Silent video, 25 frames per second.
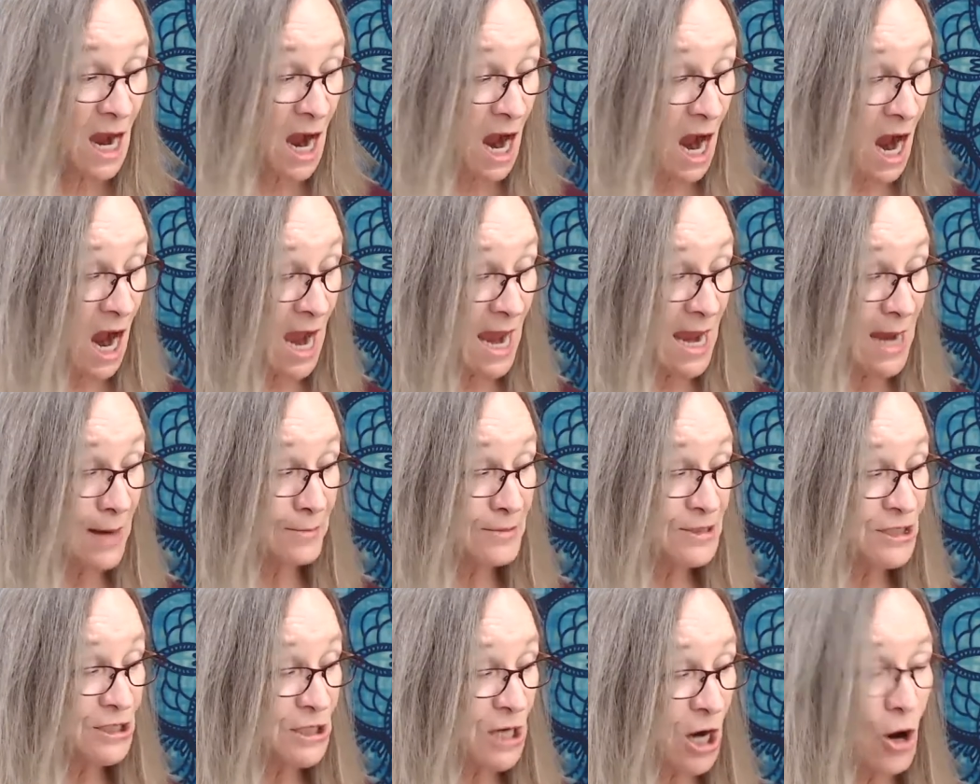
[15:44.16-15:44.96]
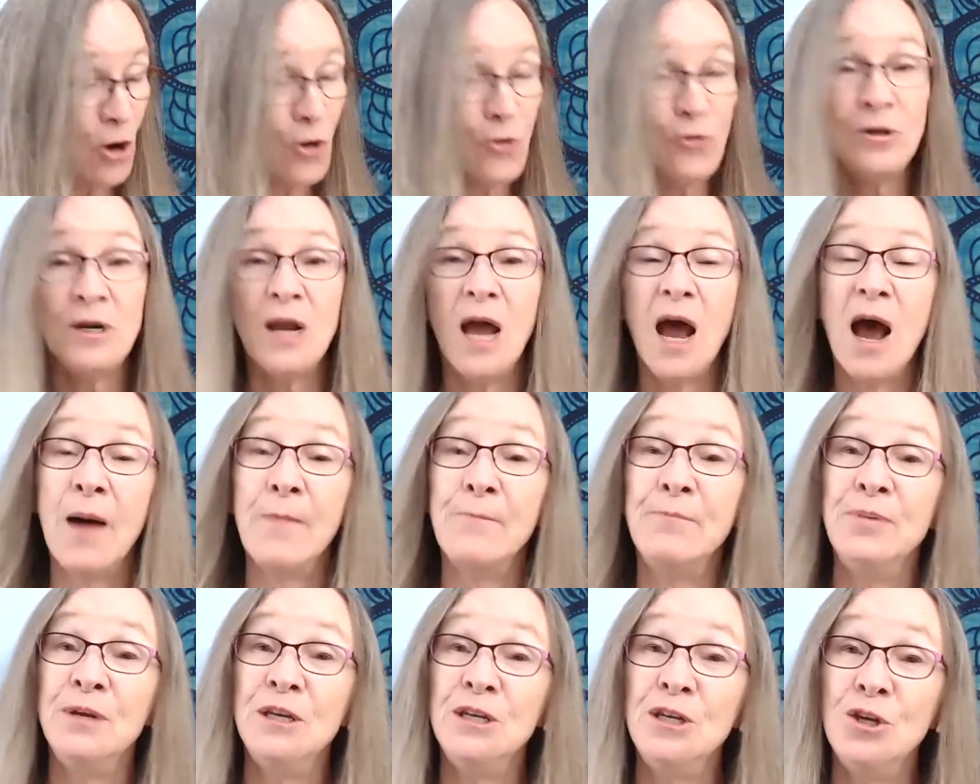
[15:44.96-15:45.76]
I am shown a
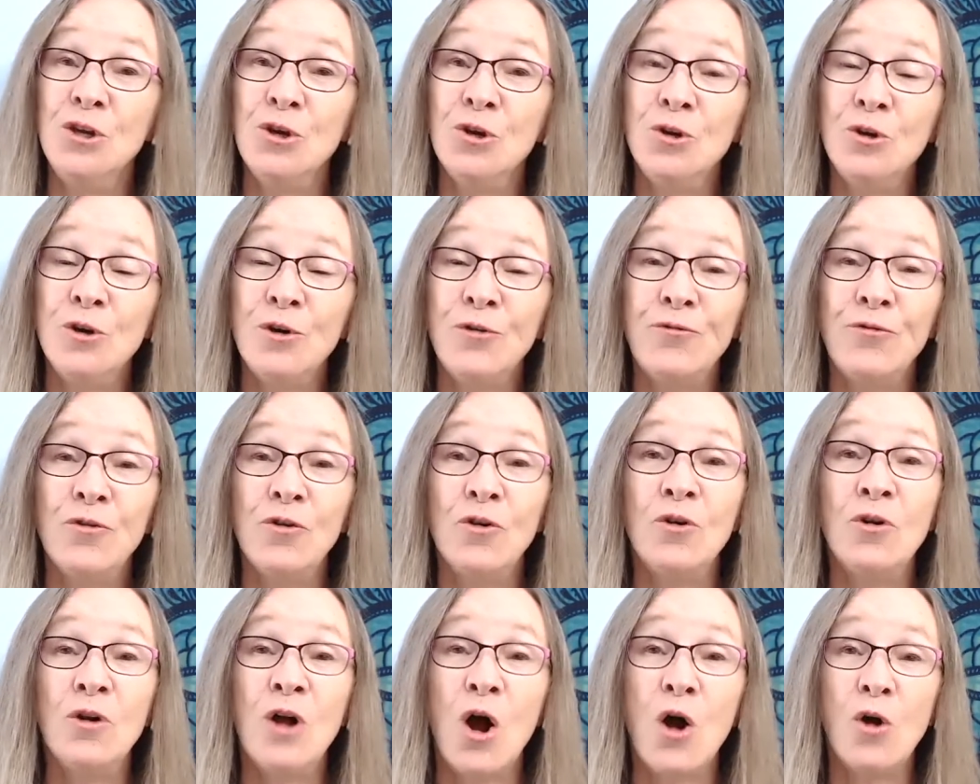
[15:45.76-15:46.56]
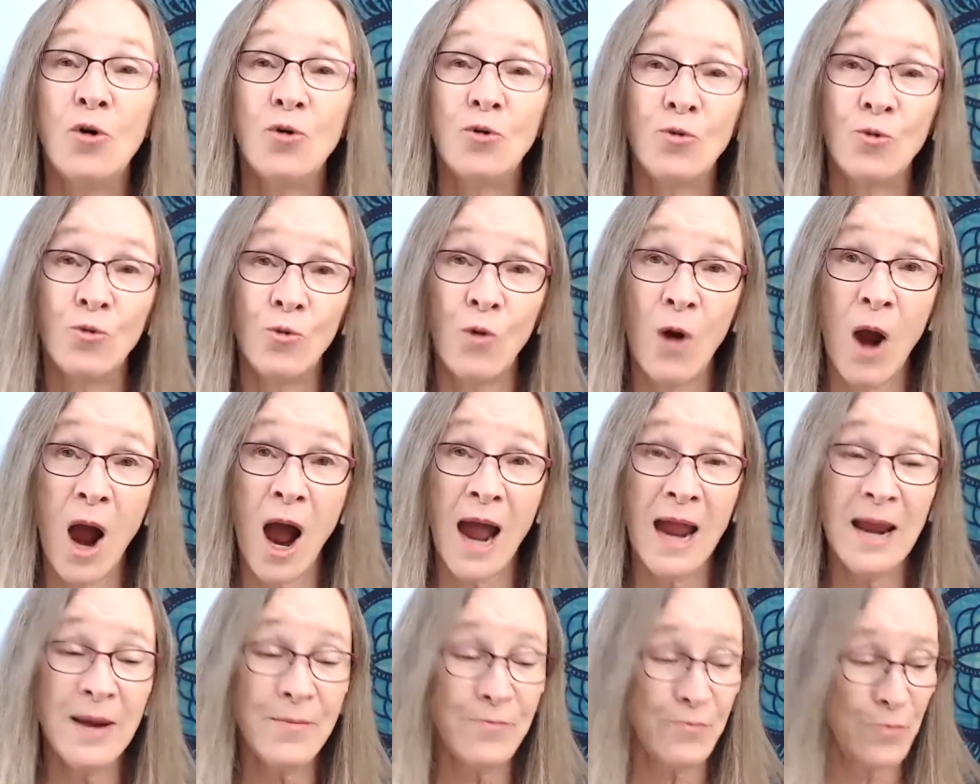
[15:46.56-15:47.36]
beautiful,
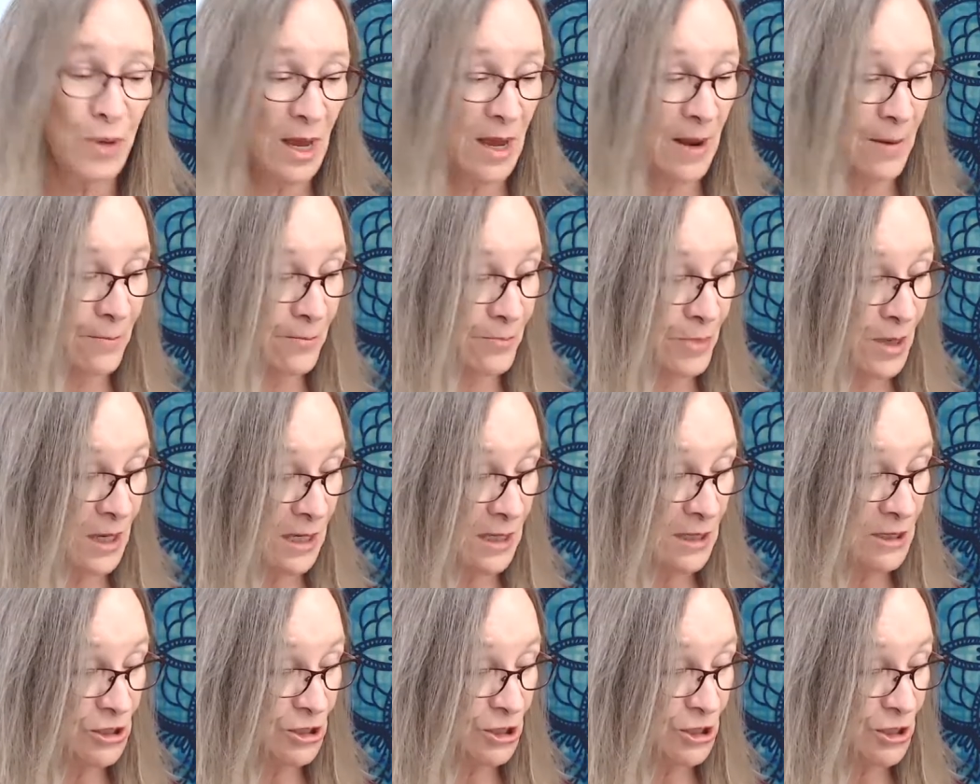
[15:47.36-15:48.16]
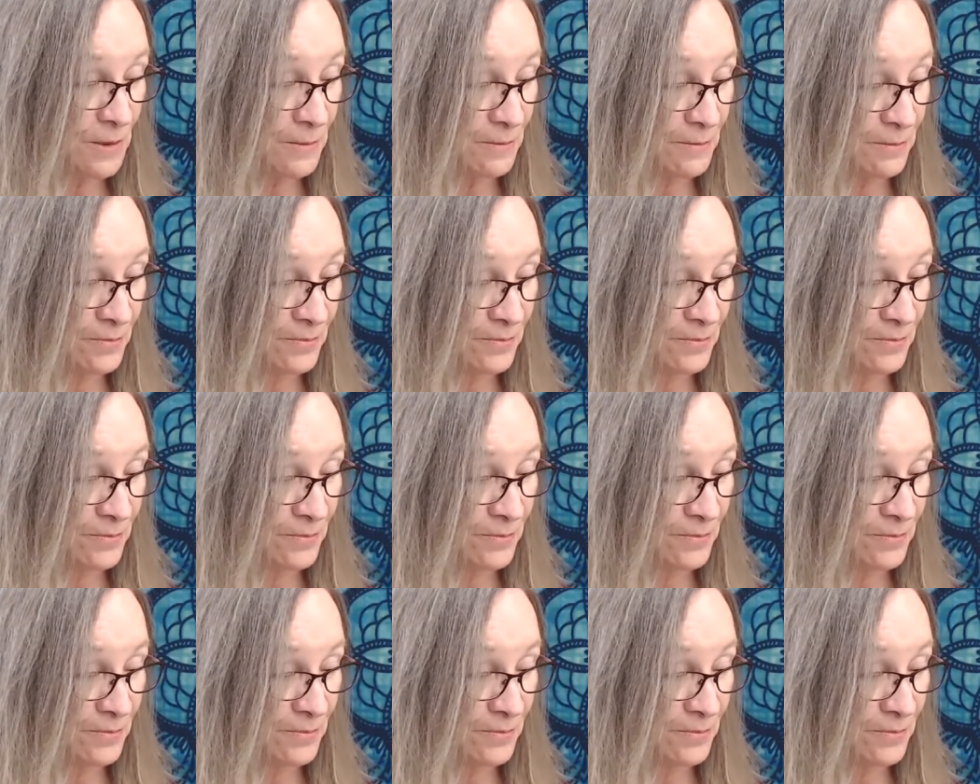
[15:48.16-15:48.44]
ripe peach